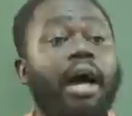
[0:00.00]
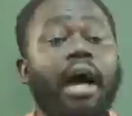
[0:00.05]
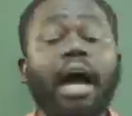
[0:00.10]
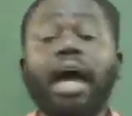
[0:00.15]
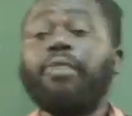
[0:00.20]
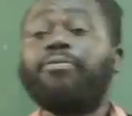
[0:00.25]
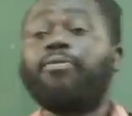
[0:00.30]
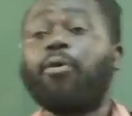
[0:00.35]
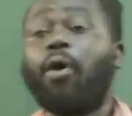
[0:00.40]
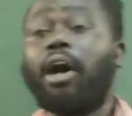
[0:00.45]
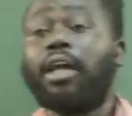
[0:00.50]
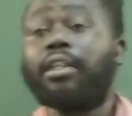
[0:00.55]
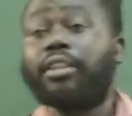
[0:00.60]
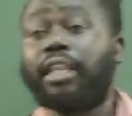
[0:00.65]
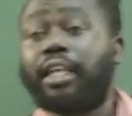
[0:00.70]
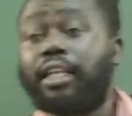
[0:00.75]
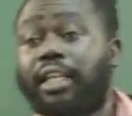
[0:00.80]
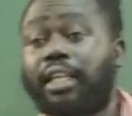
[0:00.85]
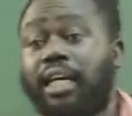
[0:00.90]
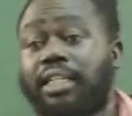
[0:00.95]
I, for one,
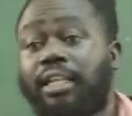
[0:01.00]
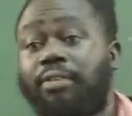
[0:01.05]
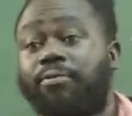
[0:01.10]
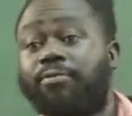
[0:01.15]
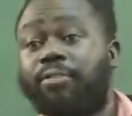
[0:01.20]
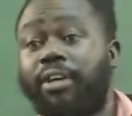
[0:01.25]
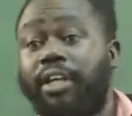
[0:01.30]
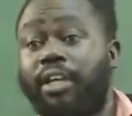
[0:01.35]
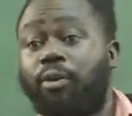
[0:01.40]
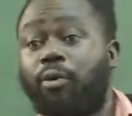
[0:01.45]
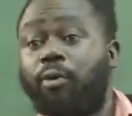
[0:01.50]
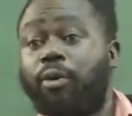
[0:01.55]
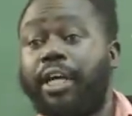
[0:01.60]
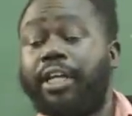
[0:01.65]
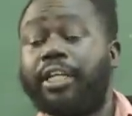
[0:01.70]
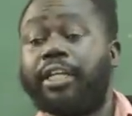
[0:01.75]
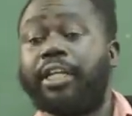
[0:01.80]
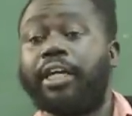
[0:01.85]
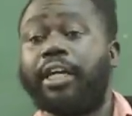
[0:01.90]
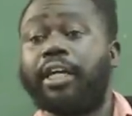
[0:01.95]
think that's a very good
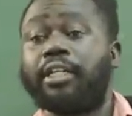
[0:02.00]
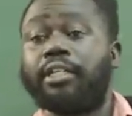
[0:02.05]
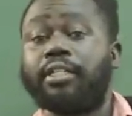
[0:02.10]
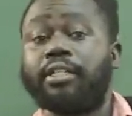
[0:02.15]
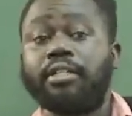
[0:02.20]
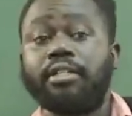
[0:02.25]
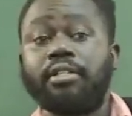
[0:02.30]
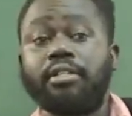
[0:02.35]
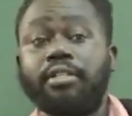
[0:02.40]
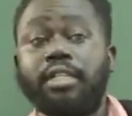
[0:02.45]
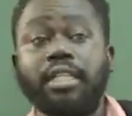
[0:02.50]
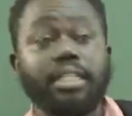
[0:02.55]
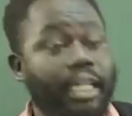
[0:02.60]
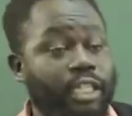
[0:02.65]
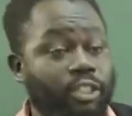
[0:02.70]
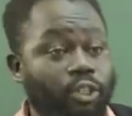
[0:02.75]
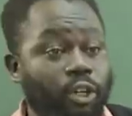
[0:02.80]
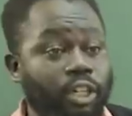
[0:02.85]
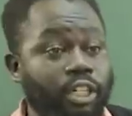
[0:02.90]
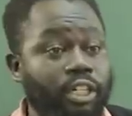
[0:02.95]
idea. Since
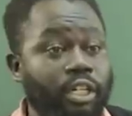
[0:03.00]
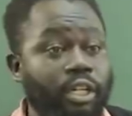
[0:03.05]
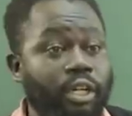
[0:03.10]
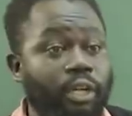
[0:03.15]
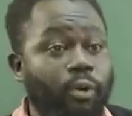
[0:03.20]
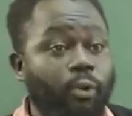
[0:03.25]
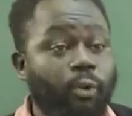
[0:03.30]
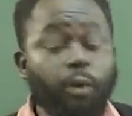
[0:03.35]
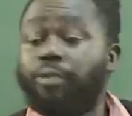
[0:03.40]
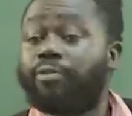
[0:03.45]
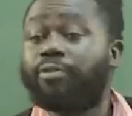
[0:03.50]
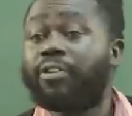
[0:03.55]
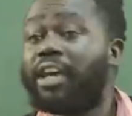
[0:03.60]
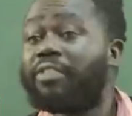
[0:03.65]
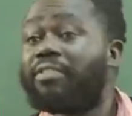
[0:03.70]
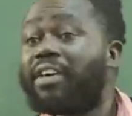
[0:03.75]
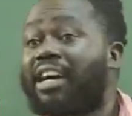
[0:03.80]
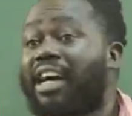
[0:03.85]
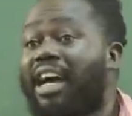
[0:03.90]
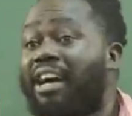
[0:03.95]
I joined, we've
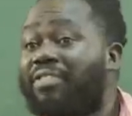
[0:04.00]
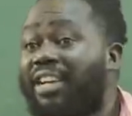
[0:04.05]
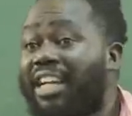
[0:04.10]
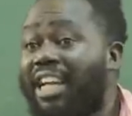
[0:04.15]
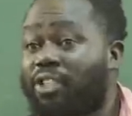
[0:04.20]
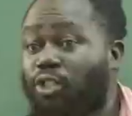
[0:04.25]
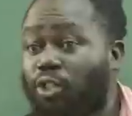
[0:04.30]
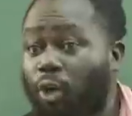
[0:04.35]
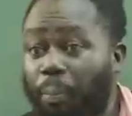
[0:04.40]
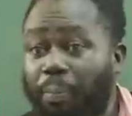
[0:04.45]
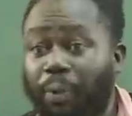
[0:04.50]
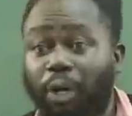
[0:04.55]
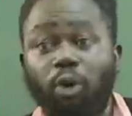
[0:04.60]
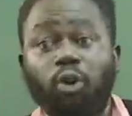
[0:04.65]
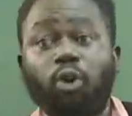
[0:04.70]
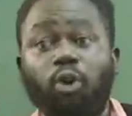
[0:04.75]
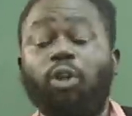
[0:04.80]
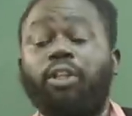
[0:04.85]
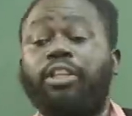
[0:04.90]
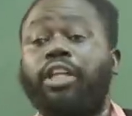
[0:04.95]
never covered a topic
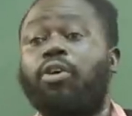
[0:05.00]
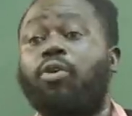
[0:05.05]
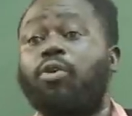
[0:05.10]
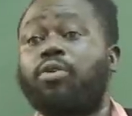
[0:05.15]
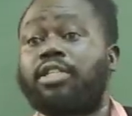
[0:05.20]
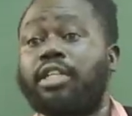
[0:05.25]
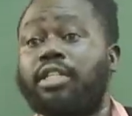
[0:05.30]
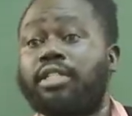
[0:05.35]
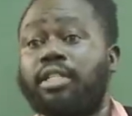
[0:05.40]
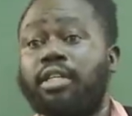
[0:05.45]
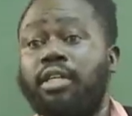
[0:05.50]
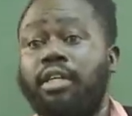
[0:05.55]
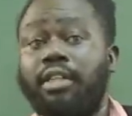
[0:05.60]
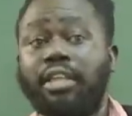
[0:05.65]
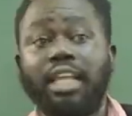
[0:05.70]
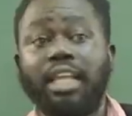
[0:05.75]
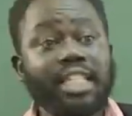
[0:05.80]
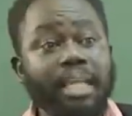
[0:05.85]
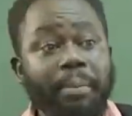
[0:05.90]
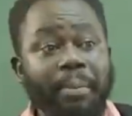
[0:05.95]
on all the courses.
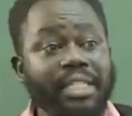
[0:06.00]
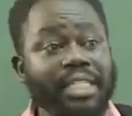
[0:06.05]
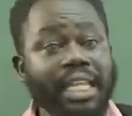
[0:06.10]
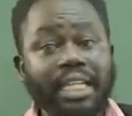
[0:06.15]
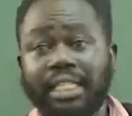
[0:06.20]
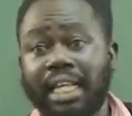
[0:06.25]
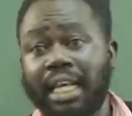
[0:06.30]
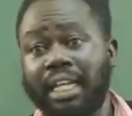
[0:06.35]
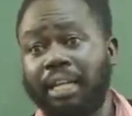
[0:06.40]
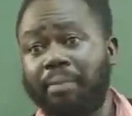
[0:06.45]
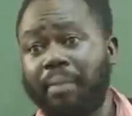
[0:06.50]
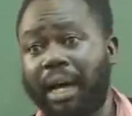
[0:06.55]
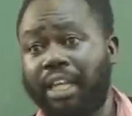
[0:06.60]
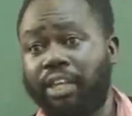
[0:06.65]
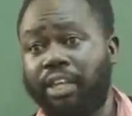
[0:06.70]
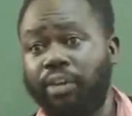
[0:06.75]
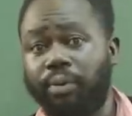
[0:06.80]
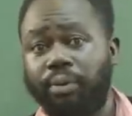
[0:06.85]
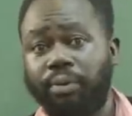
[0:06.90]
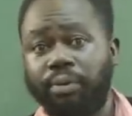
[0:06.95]
The semester is ending,
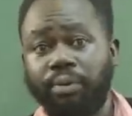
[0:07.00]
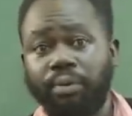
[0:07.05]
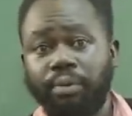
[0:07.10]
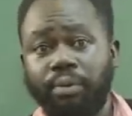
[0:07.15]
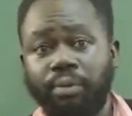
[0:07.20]
mark you.